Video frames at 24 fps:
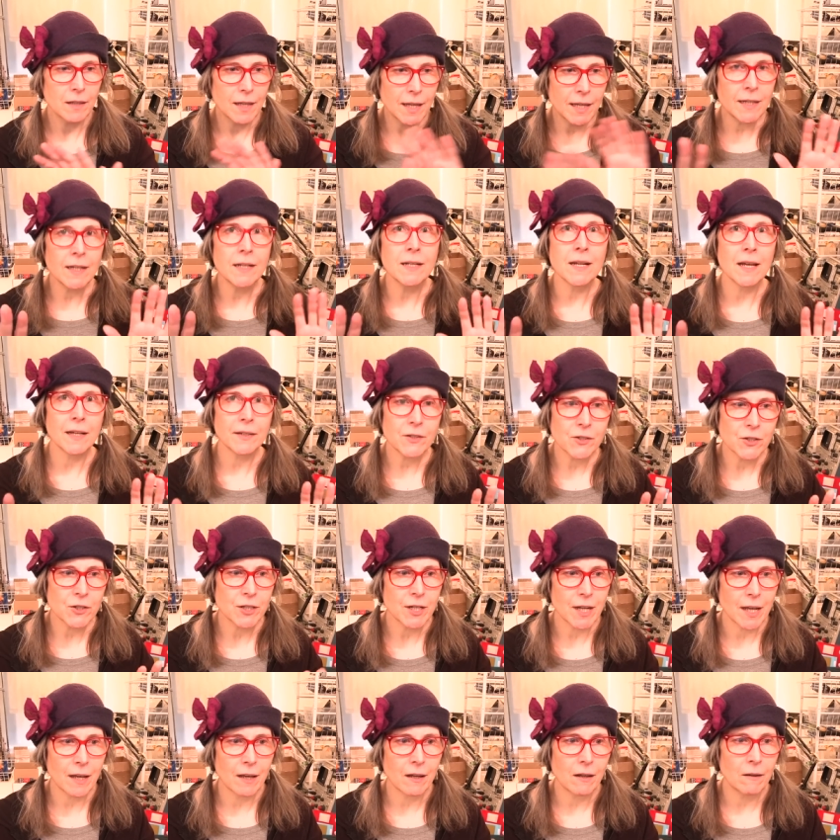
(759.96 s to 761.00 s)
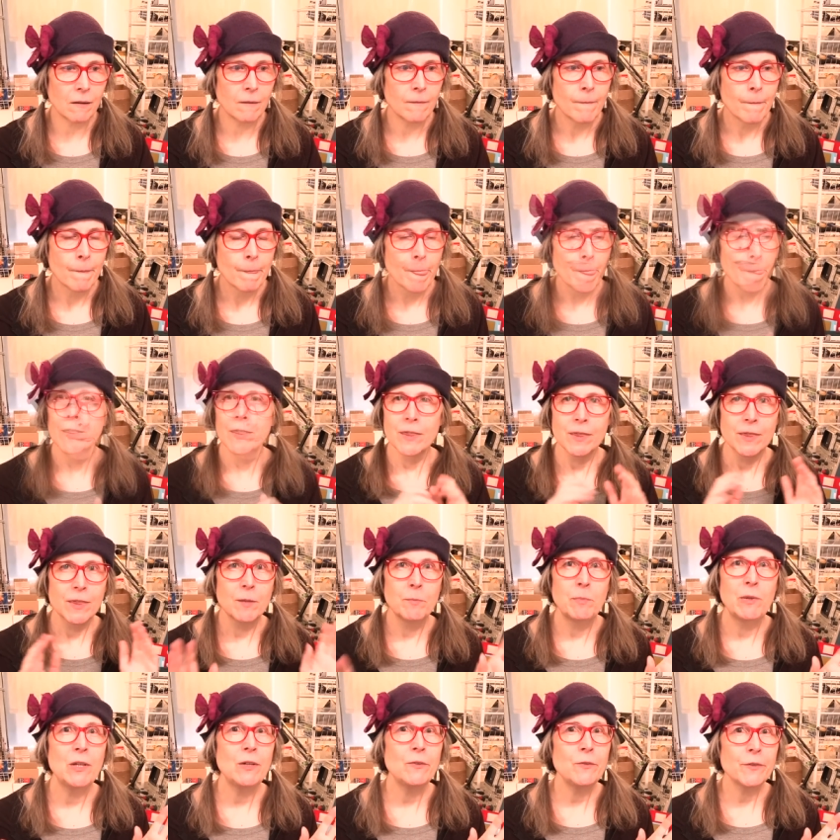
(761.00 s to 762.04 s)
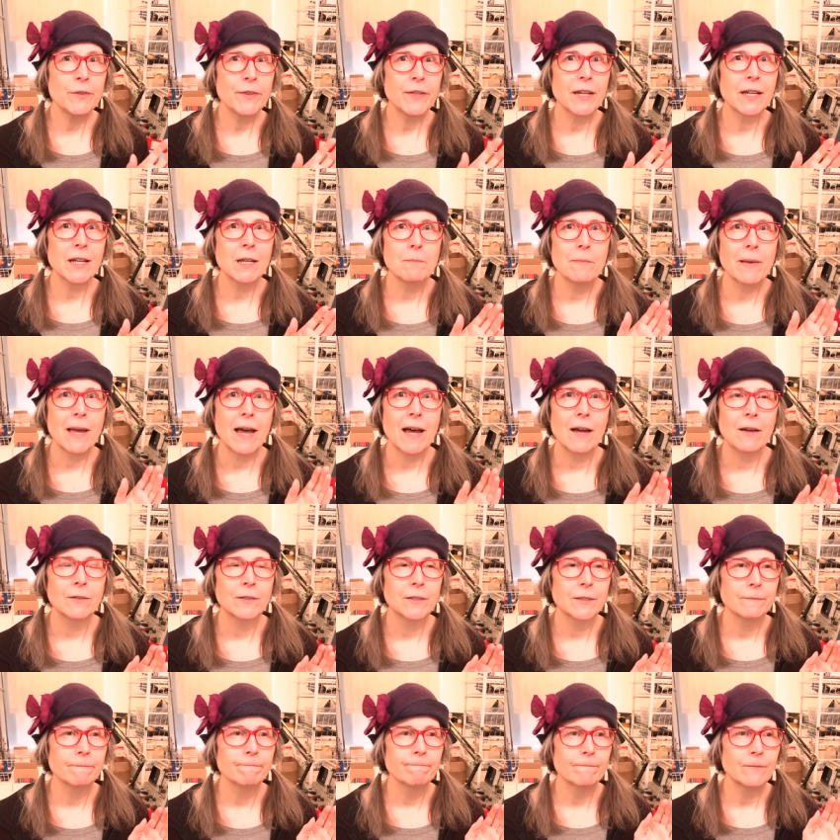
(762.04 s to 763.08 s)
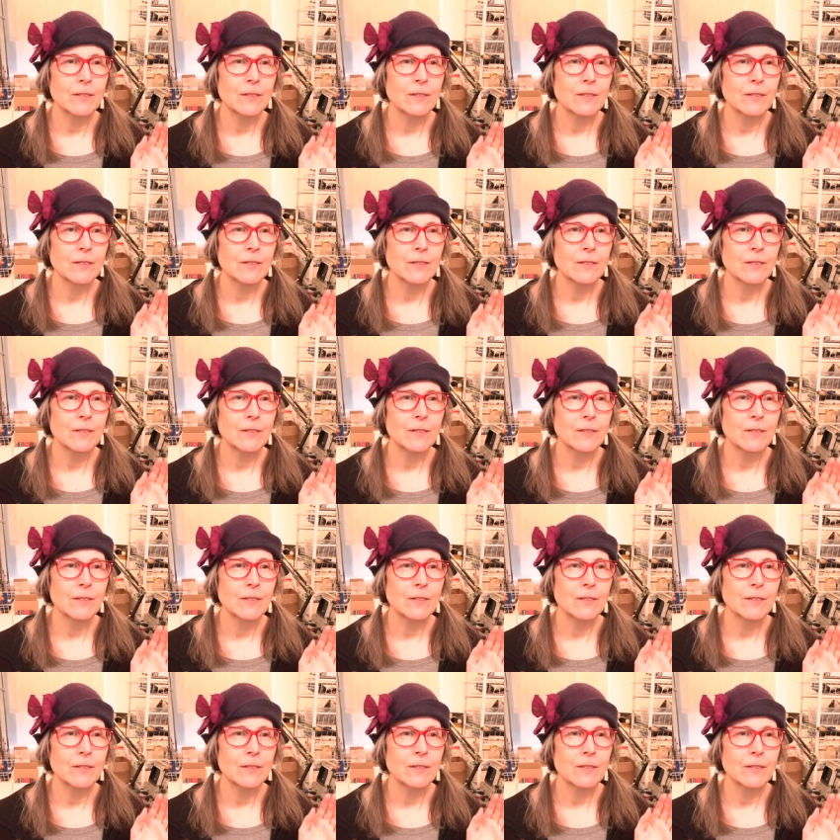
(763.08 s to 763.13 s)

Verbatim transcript: in a nutshell, the beautiful thing about